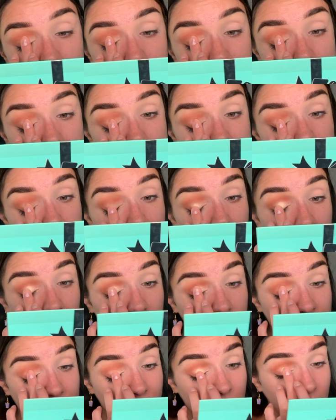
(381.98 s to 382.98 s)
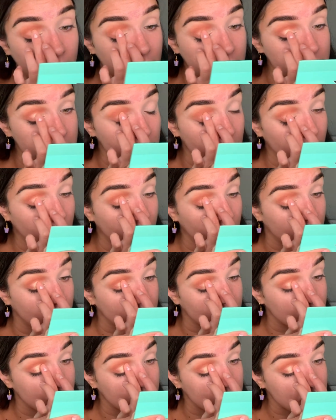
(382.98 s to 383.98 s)
it's enough on its
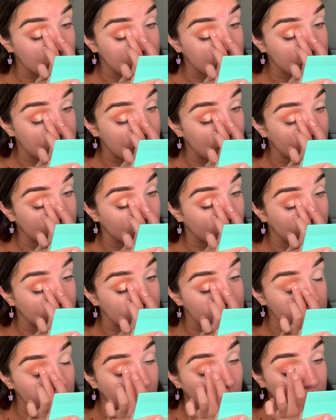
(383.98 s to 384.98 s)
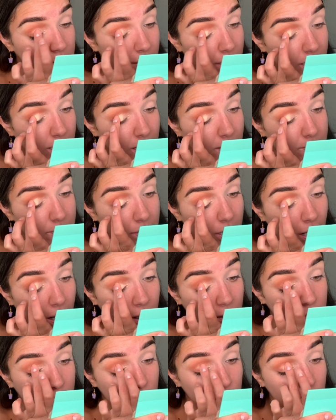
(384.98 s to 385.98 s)
own to stand on its own. Like I'm
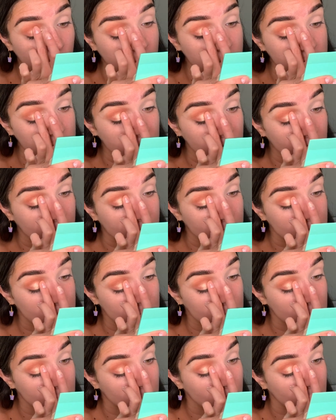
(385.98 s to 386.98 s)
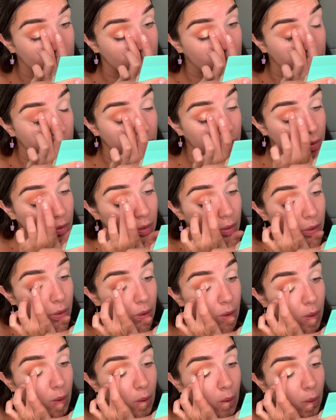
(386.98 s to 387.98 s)
not rushing to
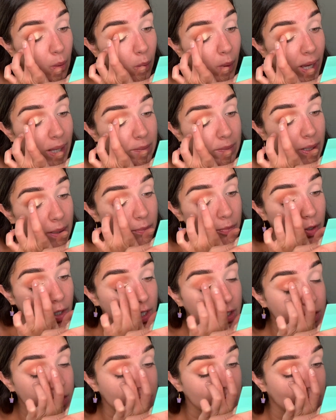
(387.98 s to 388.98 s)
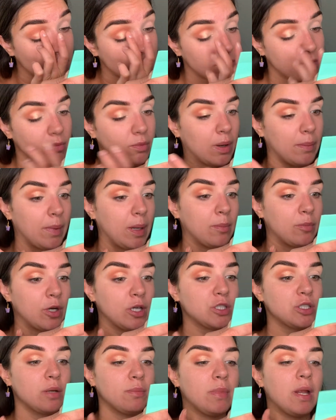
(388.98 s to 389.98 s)
wet my brush.
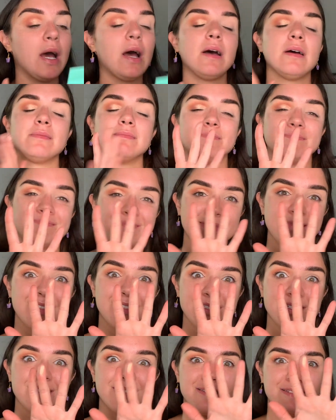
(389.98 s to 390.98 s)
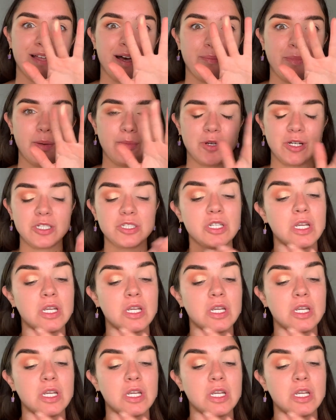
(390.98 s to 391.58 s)
This is not my brush.